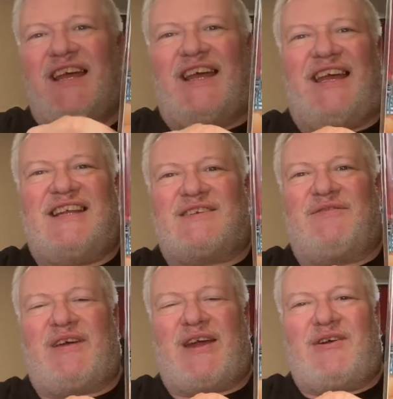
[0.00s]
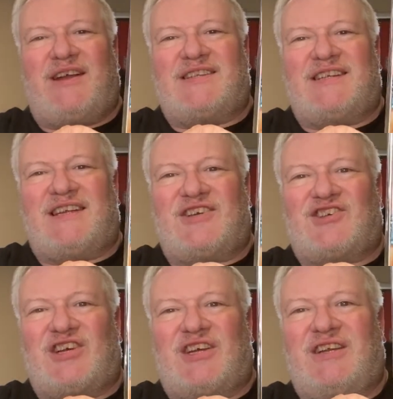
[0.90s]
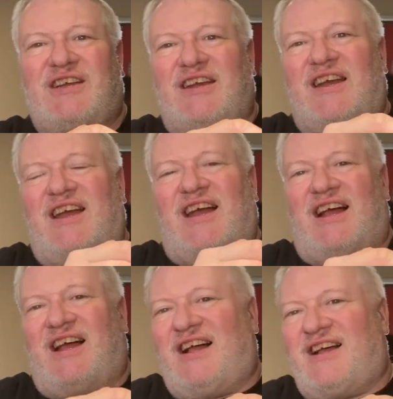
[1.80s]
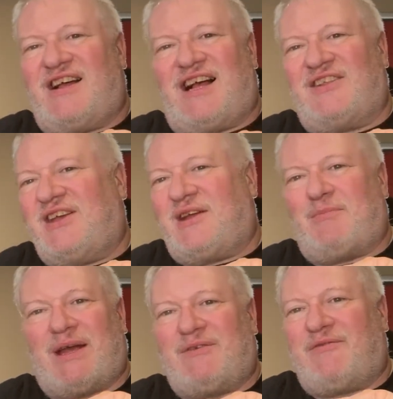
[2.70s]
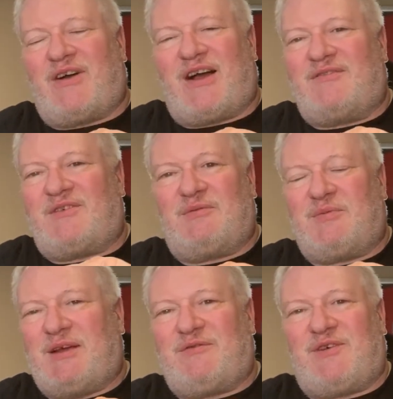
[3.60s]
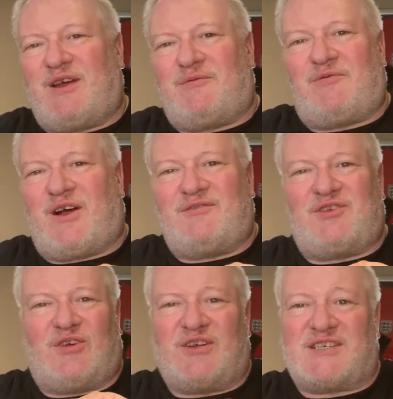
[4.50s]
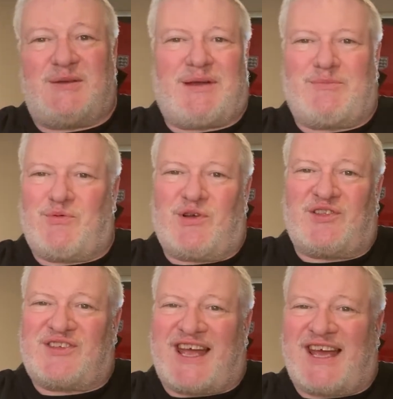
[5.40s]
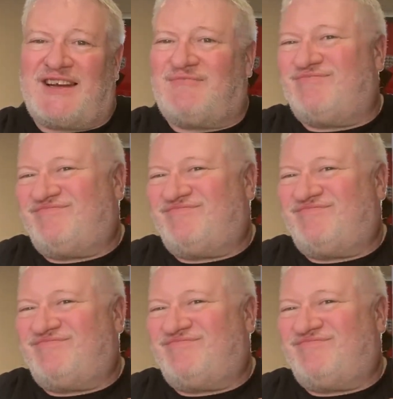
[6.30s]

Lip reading: It's a variant edition. I think I paid $5. It might be worth 10.